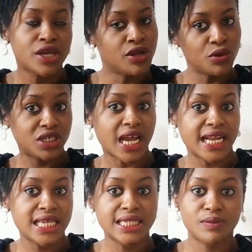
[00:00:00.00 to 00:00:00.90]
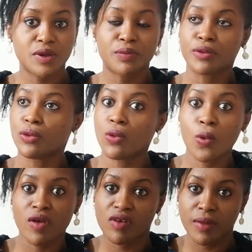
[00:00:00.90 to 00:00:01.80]
you know, Chinese people,
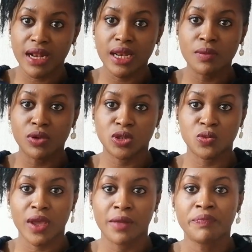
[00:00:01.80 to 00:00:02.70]
whoever my neighbors were.